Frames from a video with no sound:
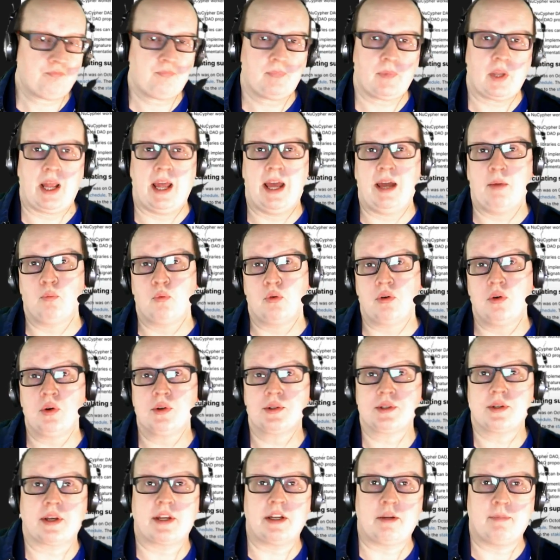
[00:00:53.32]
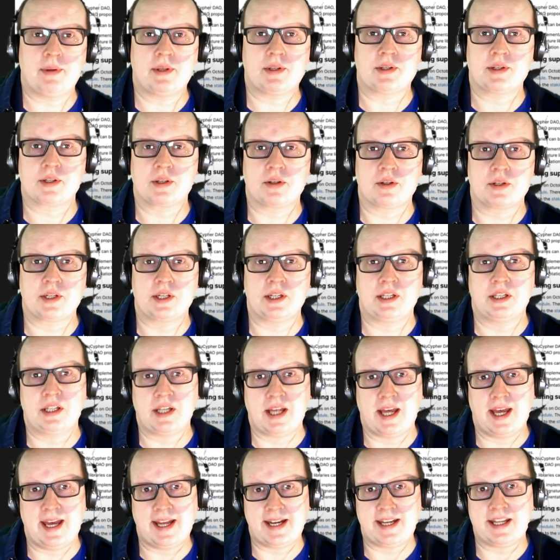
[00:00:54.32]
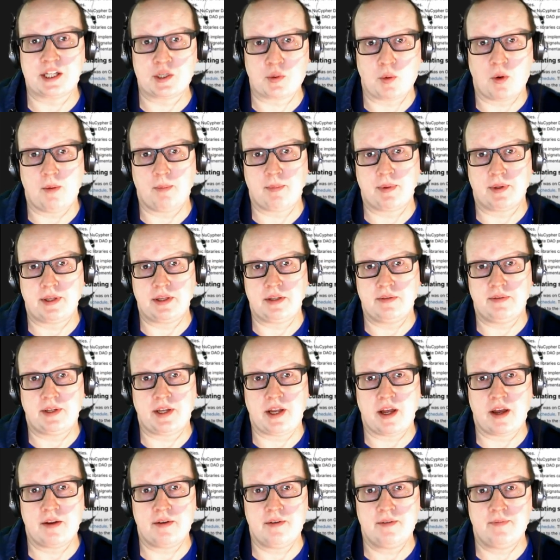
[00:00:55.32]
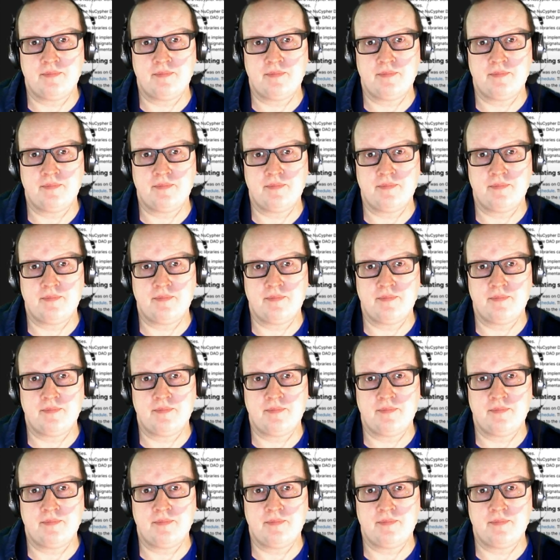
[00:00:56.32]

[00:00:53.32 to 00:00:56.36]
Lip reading: We're also going to be discussing Anyswap in the video.